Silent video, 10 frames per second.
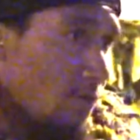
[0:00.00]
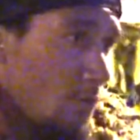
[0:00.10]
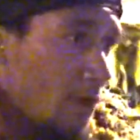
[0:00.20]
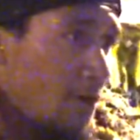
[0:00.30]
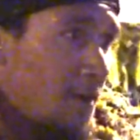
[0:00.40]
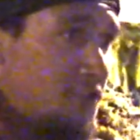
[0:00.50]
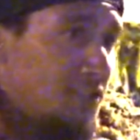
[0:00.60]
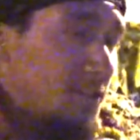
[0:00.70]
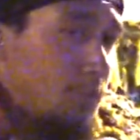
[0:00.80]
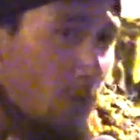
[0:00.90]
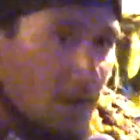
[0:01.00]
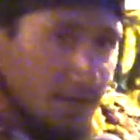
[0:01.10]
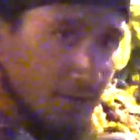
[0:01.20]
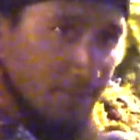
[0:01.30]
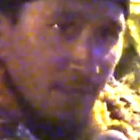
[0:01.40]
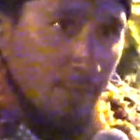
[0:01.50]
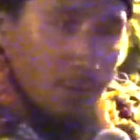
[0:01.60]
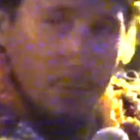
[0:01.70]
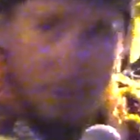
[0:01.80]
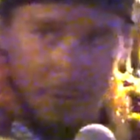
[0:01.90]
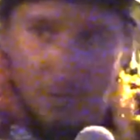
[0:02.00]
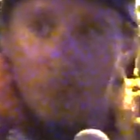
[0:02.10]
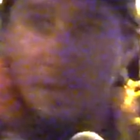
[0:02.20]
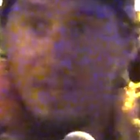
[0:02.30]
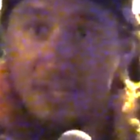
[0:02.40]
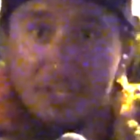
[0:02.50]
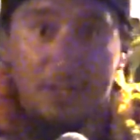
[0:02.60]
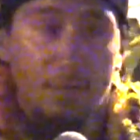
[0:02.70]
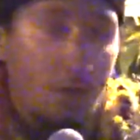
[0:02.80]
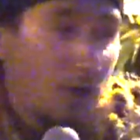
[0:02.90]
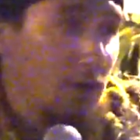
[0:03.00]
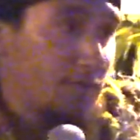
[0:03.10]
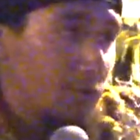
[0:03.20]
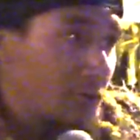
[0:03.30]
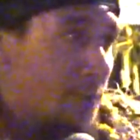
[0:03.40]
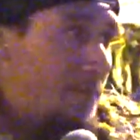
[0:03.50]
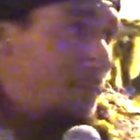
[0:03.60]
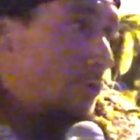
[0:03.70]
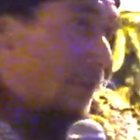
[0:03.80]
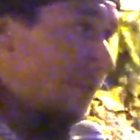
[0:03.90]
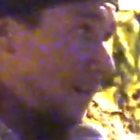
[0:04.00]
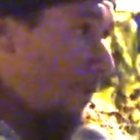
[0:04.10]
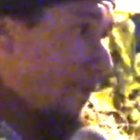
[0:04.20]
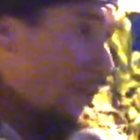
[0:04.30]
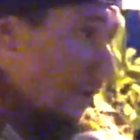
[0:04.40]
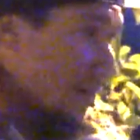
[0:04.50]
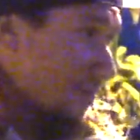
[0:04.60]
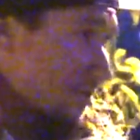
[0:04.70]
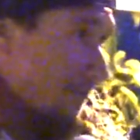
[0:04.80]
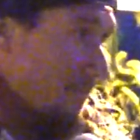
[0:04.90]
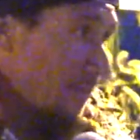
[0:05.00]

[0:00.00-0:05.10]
We are not just the product of them, but we are the culmination of all of the great people who have come before us.